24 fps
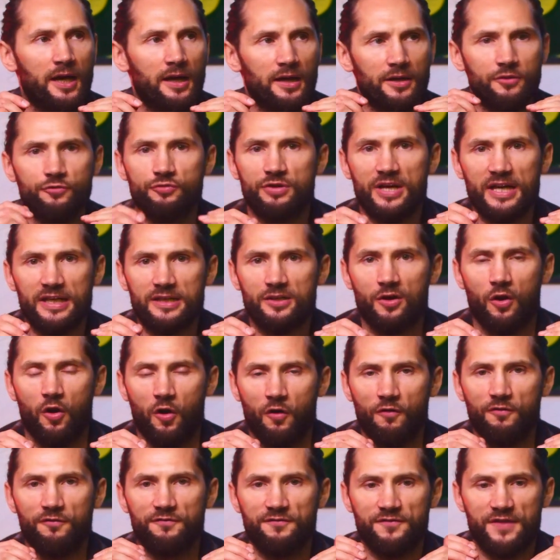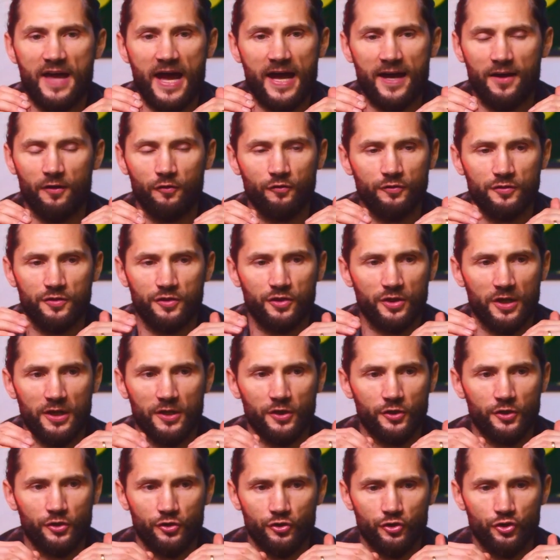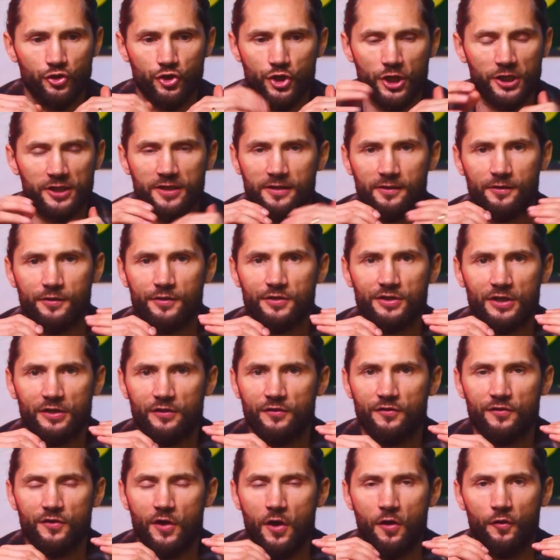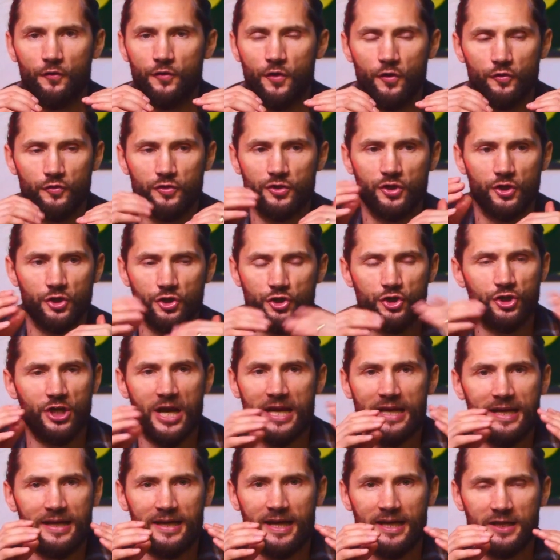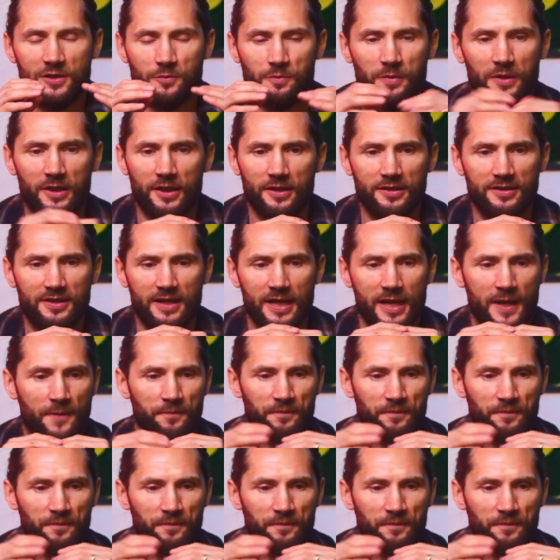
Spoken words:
rid of those jitters and those shakiness, because